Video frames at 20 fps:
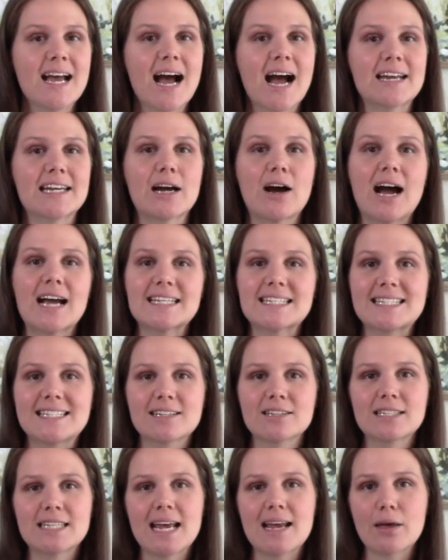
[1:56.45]
Now, I
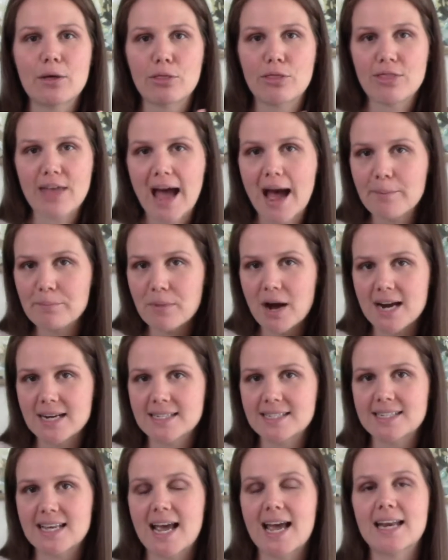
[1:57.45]
still take that
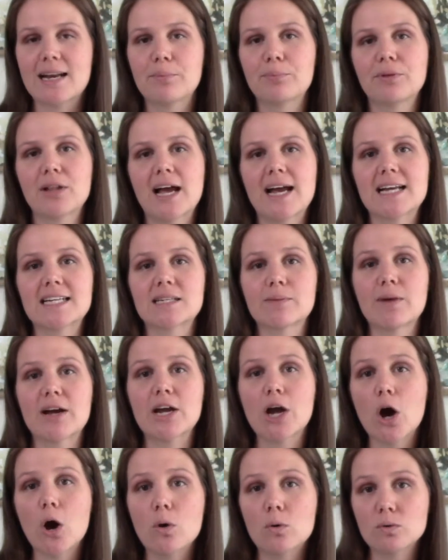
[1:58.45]
mindset and apply it to
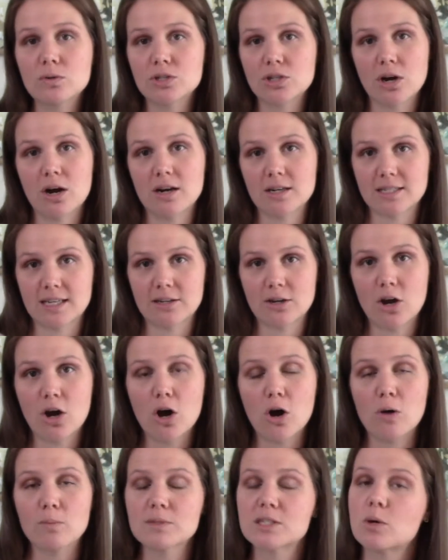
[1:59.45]
my own dogs at
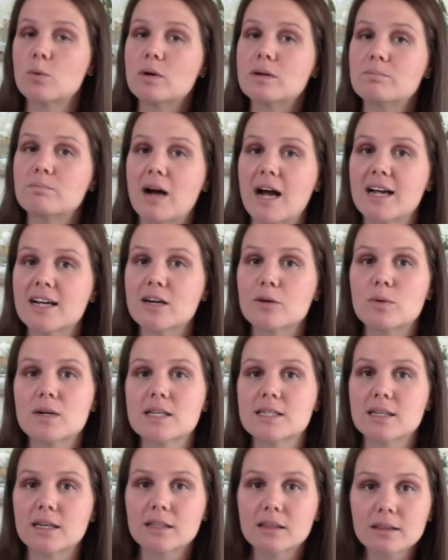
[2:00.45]
home. So when Maya
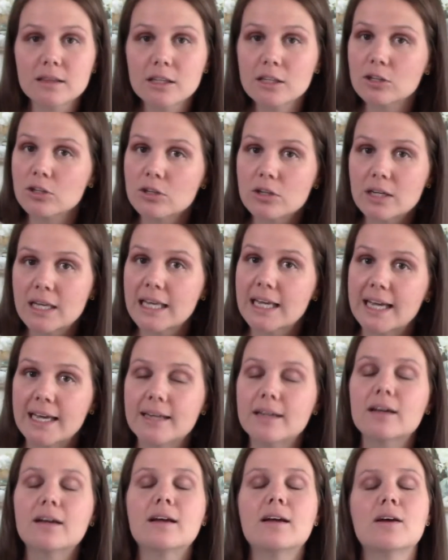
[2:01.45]
was a little
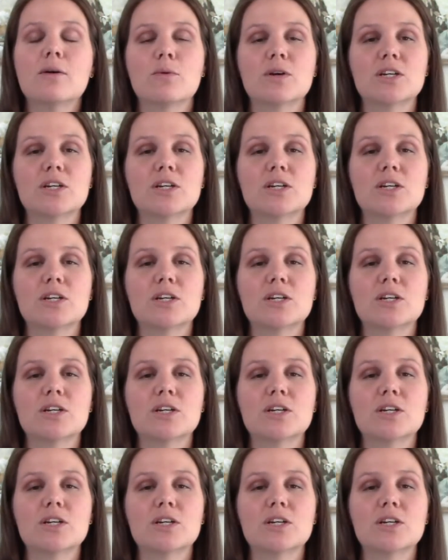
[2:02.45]
kid, when